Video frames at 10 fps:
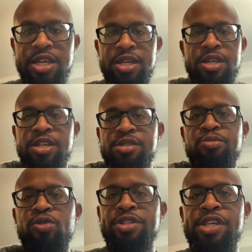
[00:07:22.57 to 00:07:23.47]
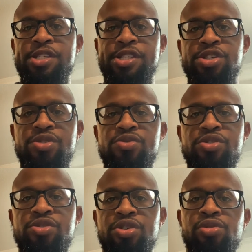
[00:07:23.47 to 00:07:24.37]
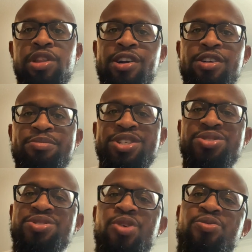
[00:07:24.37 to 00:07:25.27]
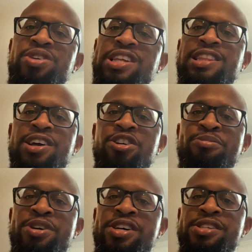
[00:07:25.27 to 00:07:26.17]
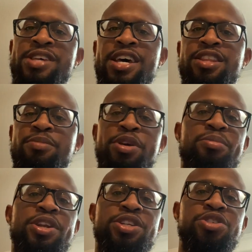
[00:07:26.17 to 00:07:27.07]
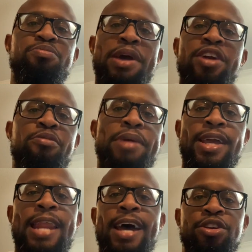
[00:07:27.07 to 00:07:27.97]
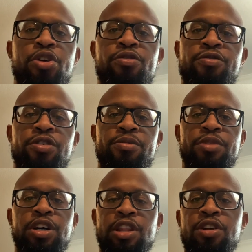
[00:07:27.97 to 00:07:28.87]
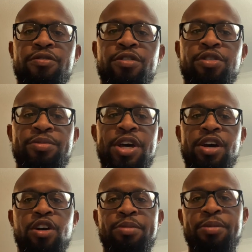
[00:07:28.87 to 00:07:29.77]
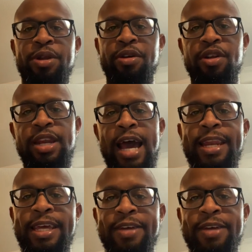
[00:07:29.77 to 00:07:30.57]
it's more things that you learn, but you don't really learn because the people that you may or may not learn from are people that are not